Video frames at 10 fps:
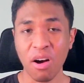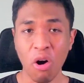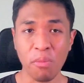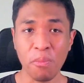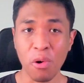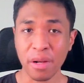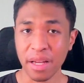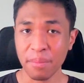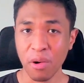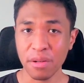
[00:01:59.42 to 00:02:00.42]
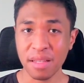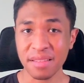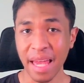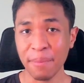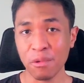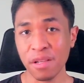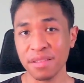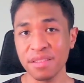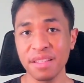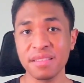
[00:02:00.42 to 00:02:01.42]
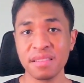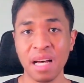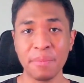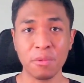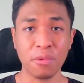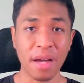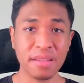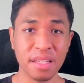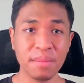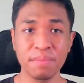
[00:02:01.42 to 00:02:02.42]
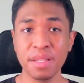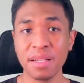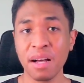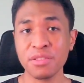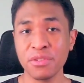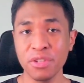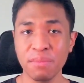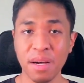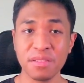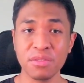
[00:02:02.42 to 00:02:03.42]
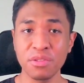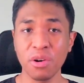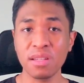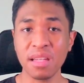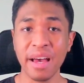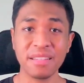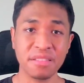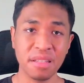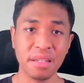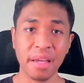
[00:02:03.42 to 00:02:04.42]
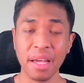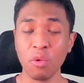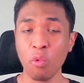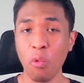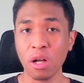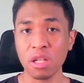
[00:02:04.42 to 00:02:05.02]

hope more AI models emulate this type of writing because humans don't like seeing a wall